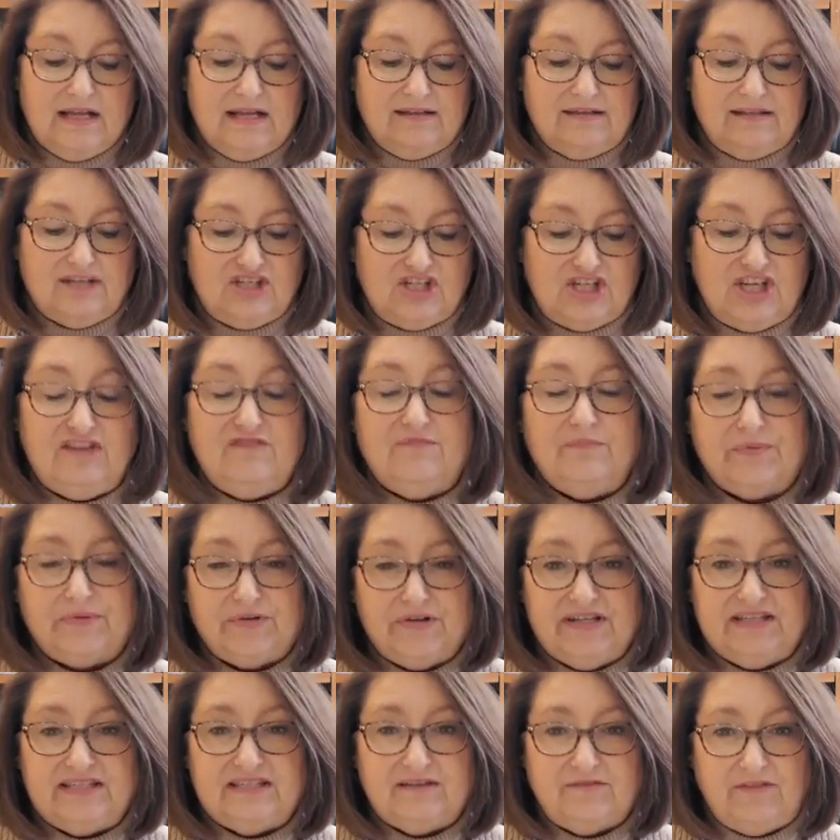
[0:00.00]
the chief
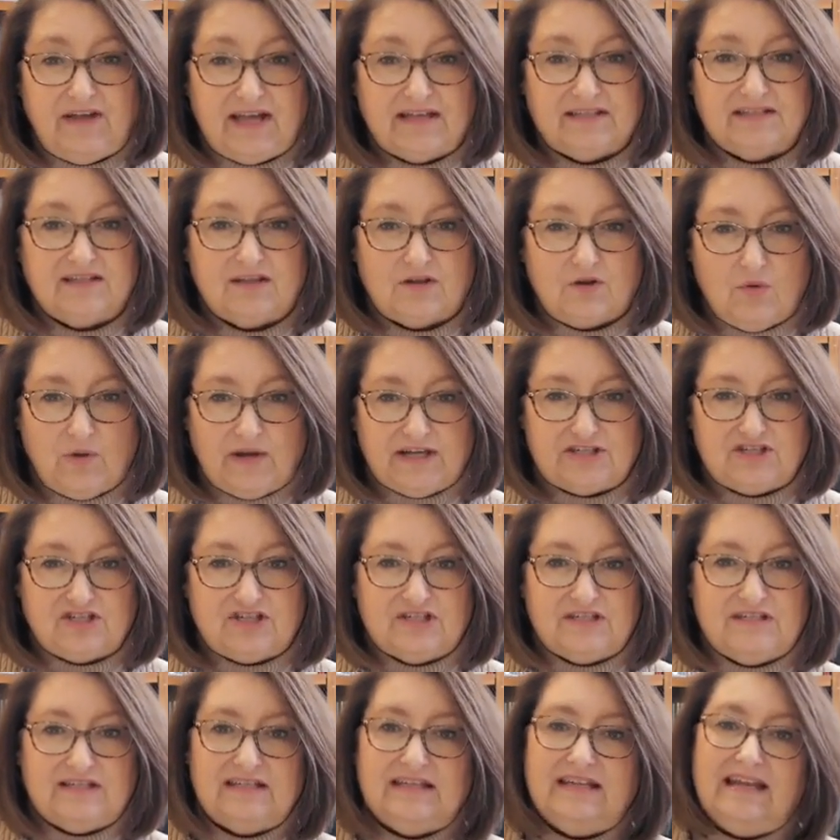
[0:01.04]
priests have asked the
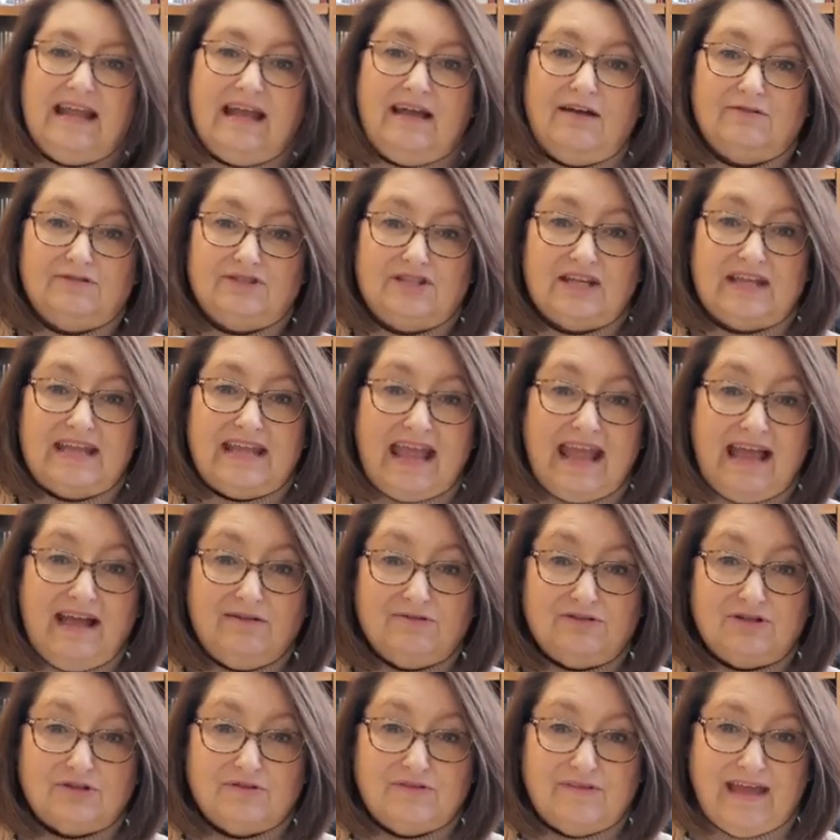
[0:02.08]
question. Now, to
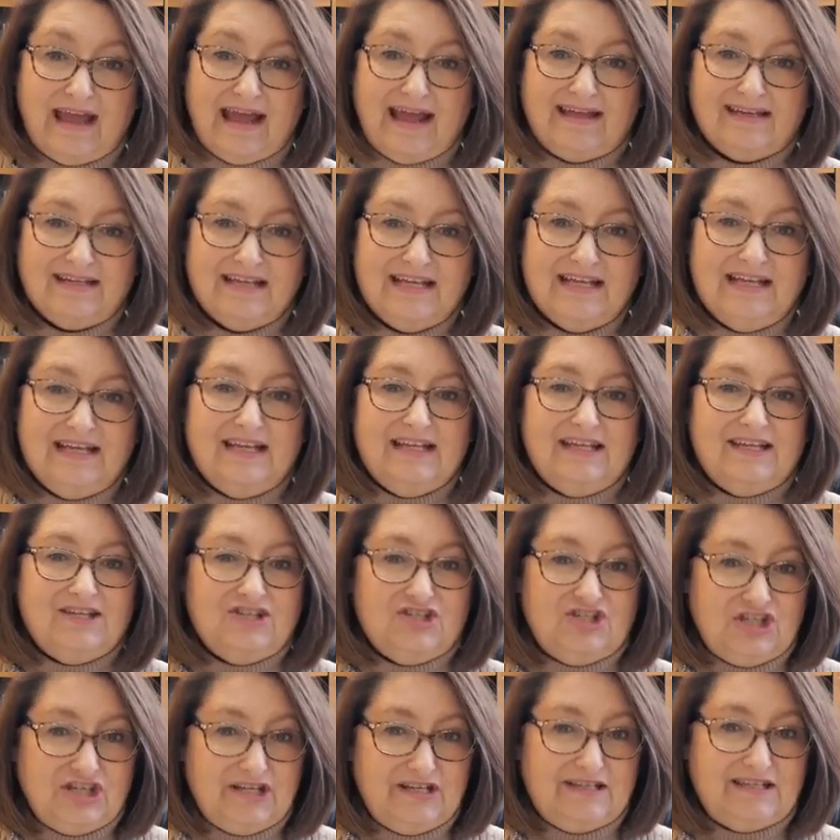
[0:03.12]
counter that,
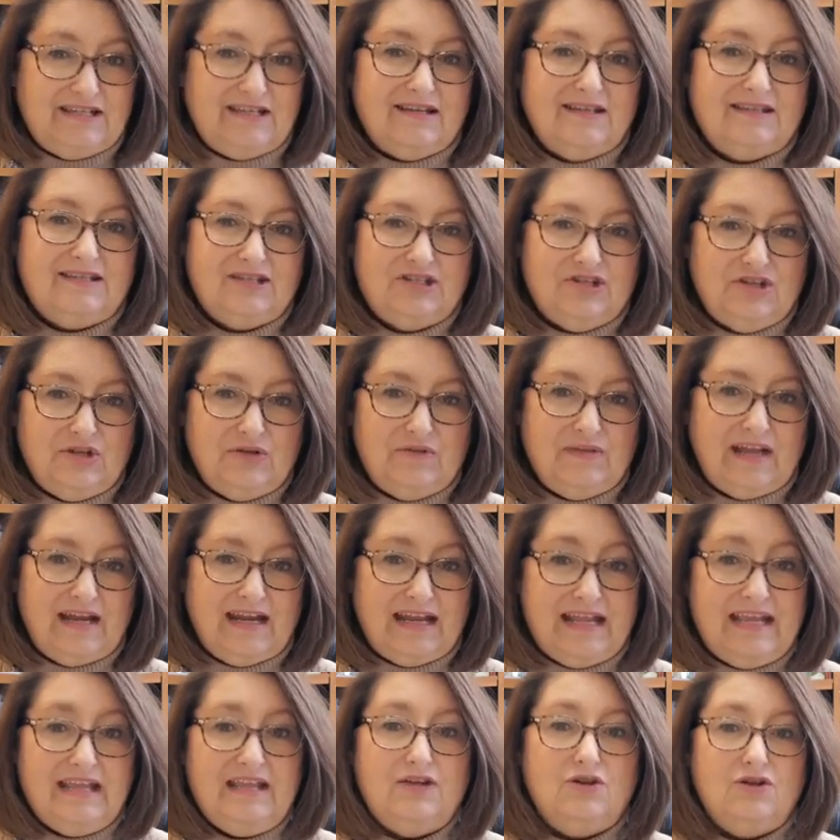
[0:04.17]
Jesus knew that
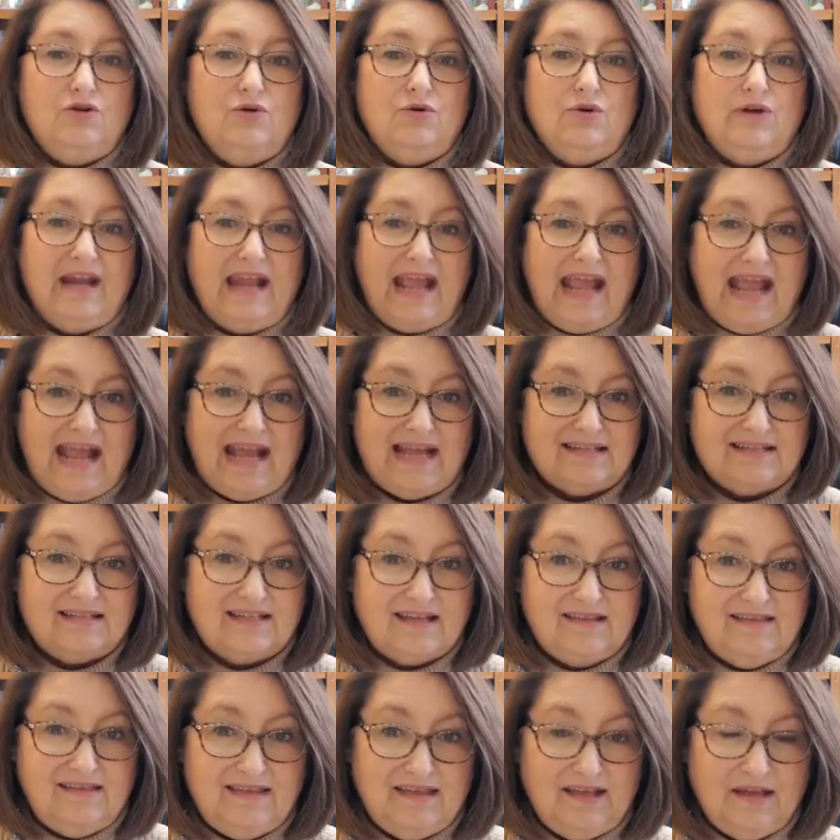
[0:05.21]
he could ask
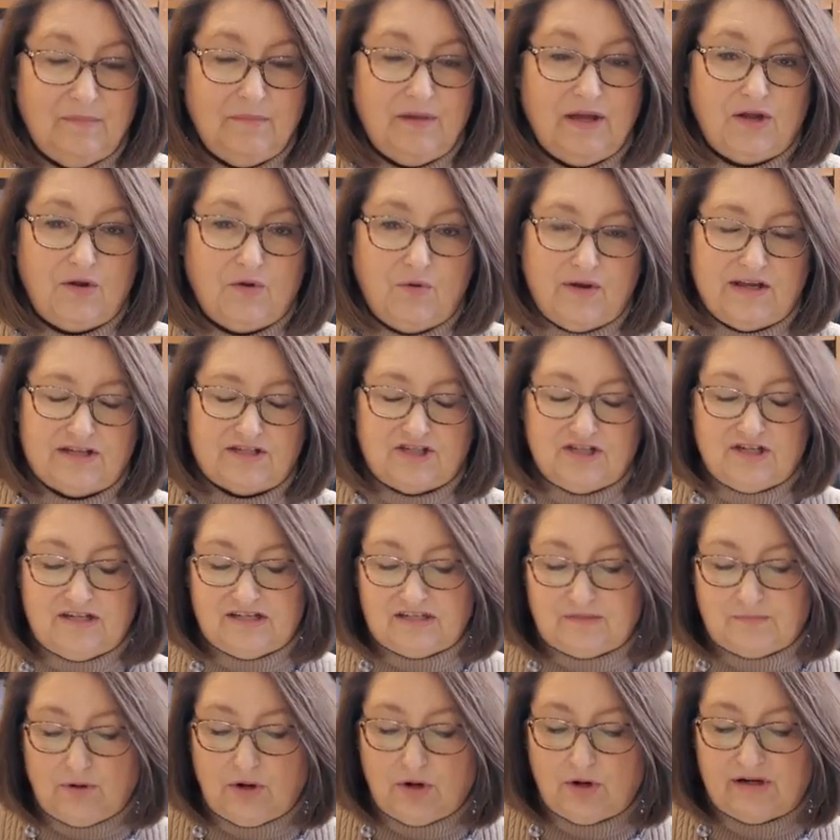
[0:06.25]
them a question
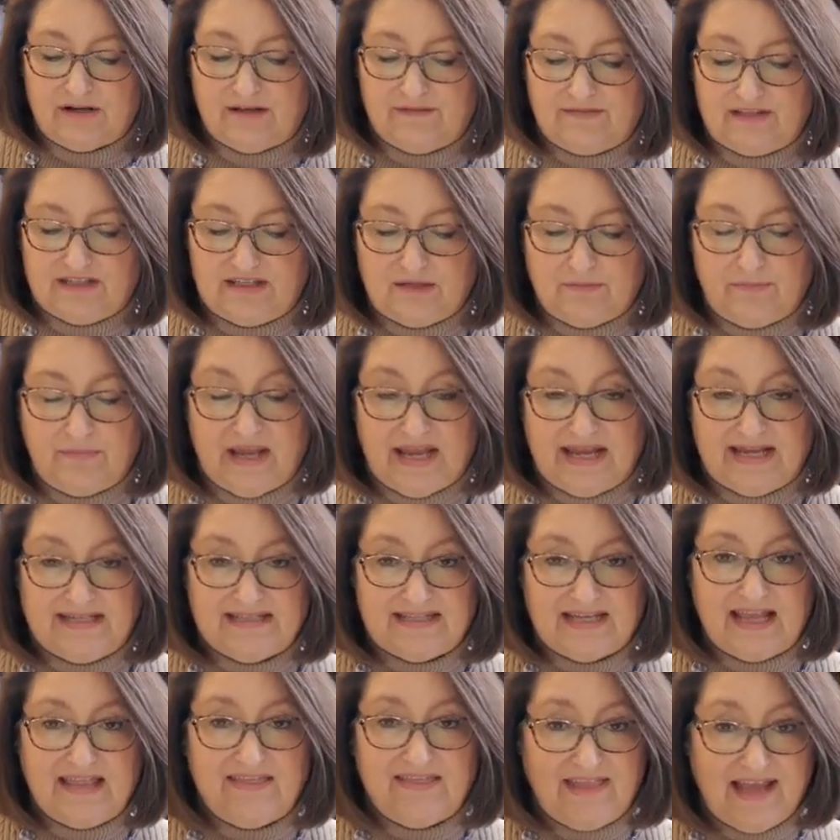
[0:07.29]
as part of the
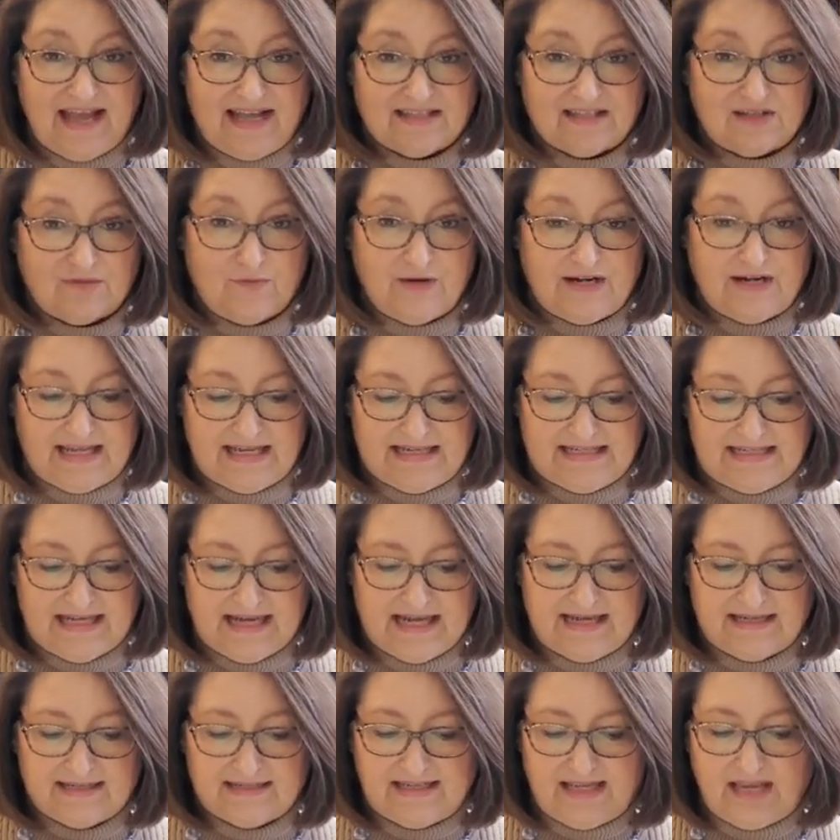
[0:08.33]
debate, and that's what he
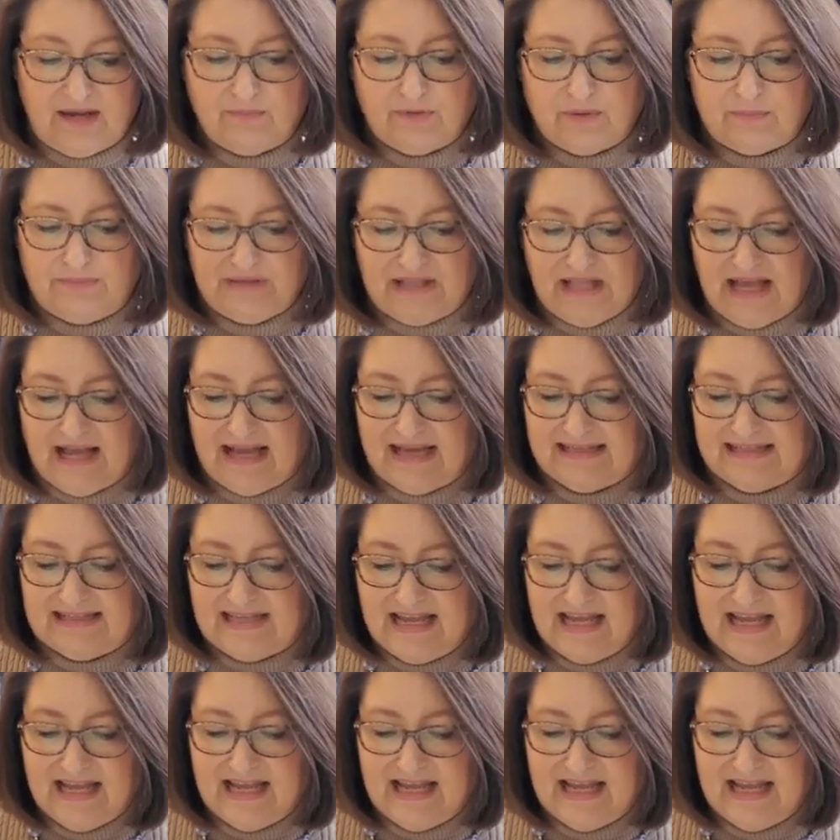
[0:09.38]
does. He replied,